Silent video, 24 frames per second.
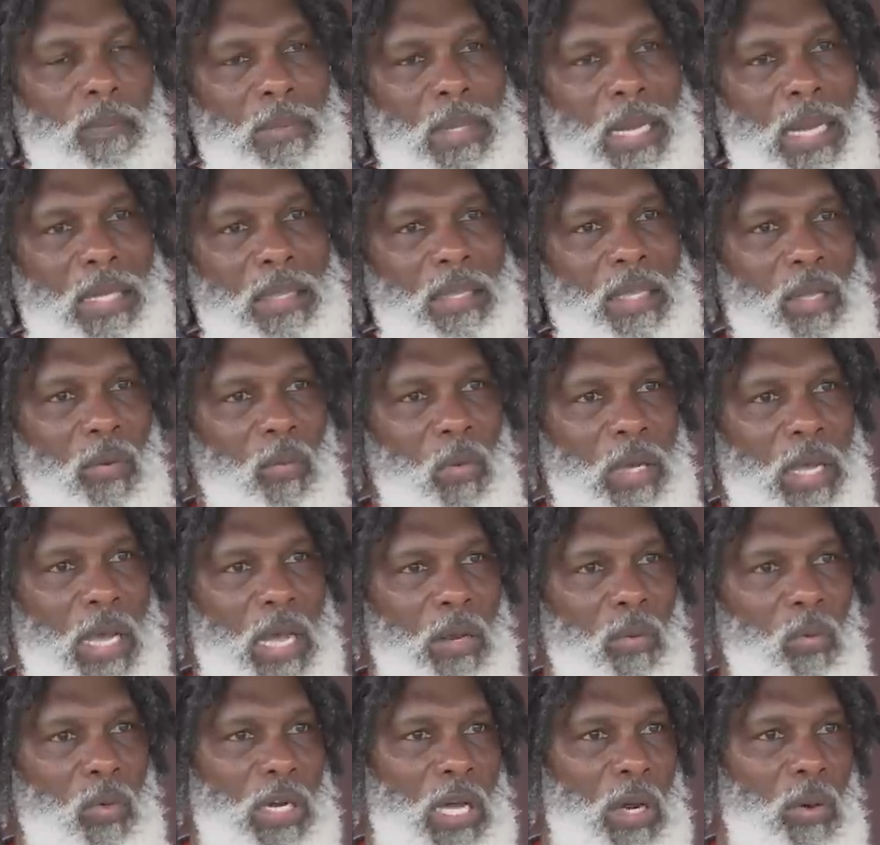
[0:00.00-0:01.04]
I think we
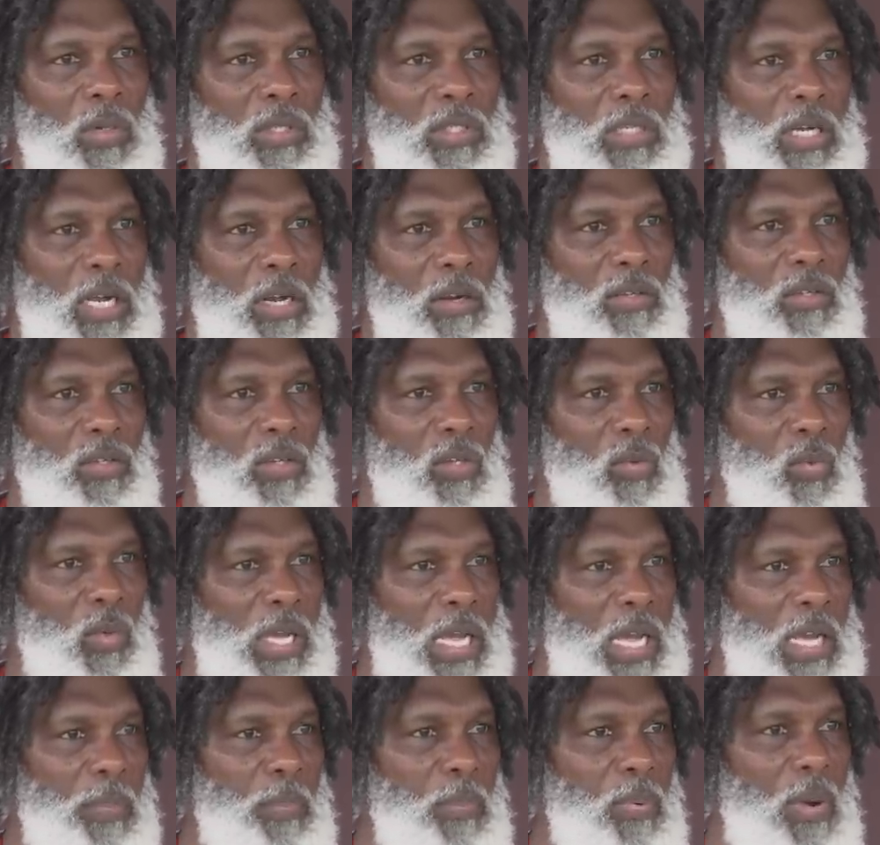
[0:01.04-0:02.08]
had, when I was in Arizona,
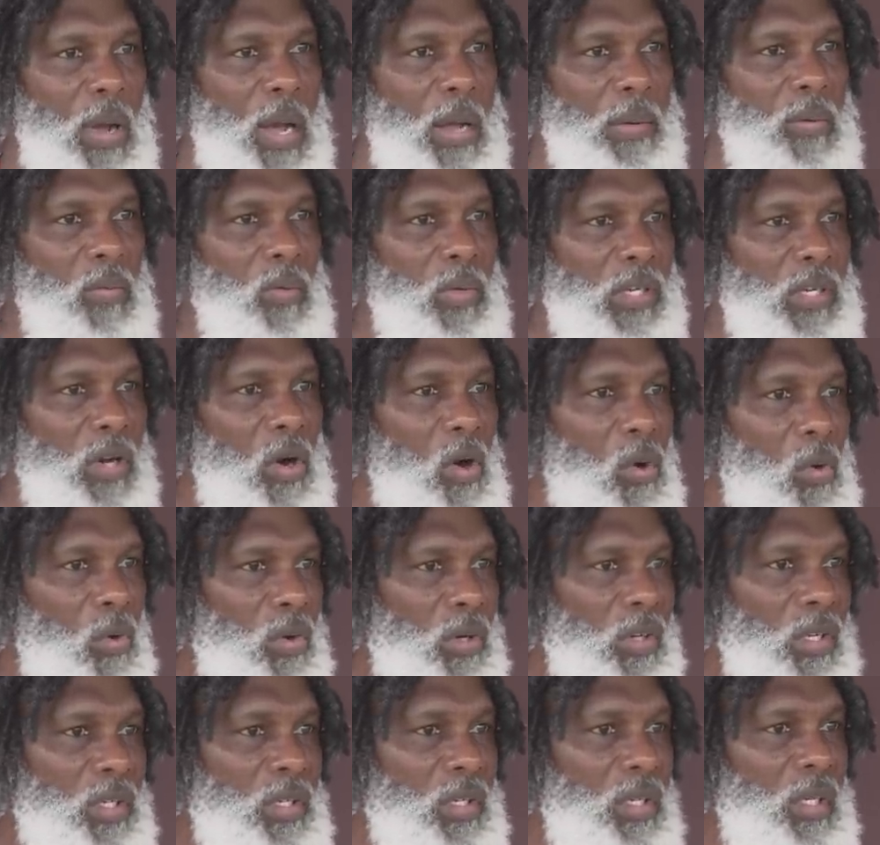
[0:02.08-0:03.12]
we had a problem with
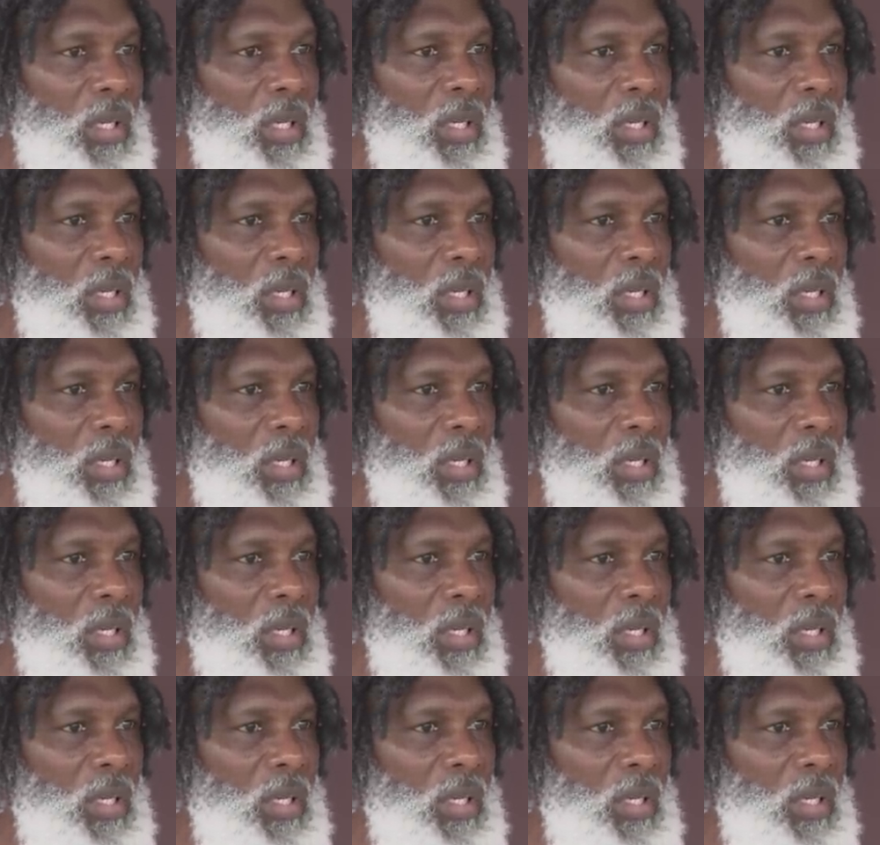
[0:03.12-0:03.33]
Oakland.